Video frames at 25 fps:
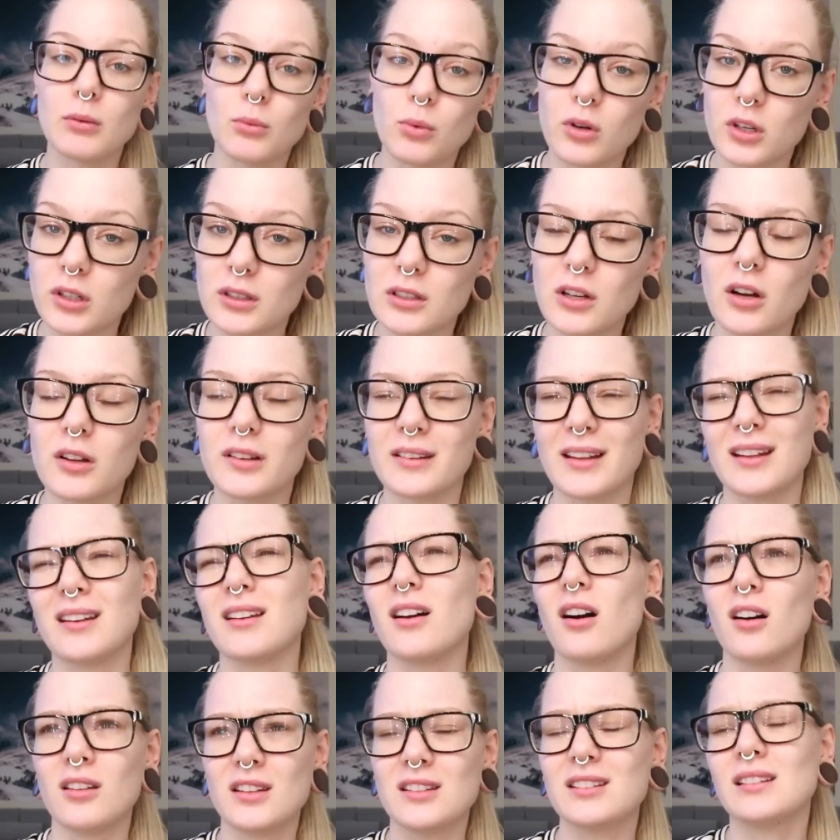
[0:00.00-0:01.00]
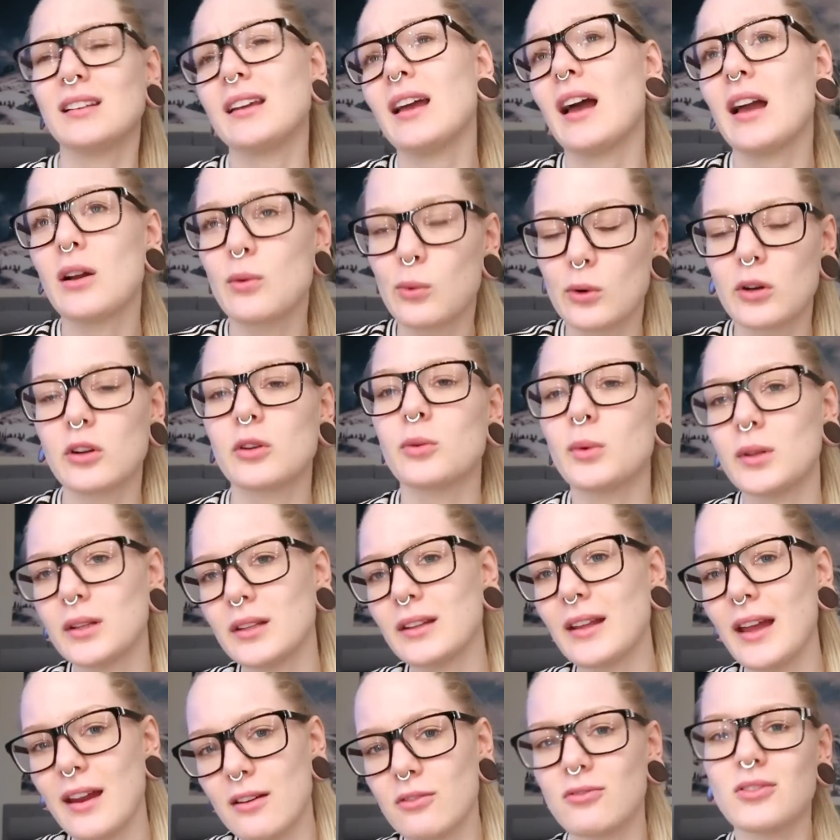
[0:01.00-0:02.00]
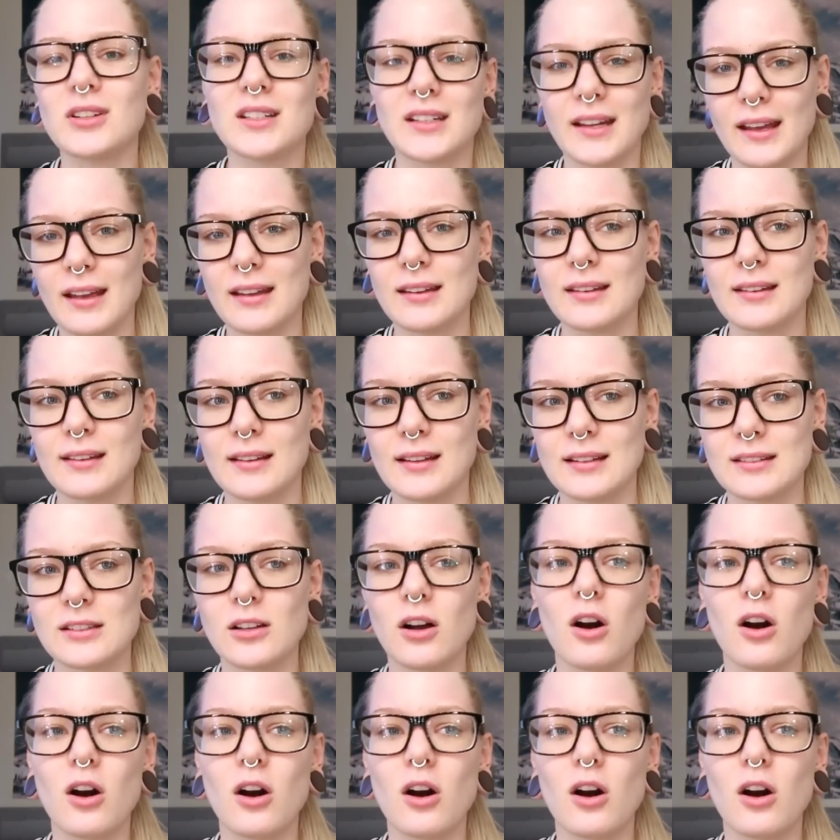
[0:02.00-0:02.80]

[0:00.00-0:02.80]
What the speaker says: been working on it, and honestly, I work with it every day. It's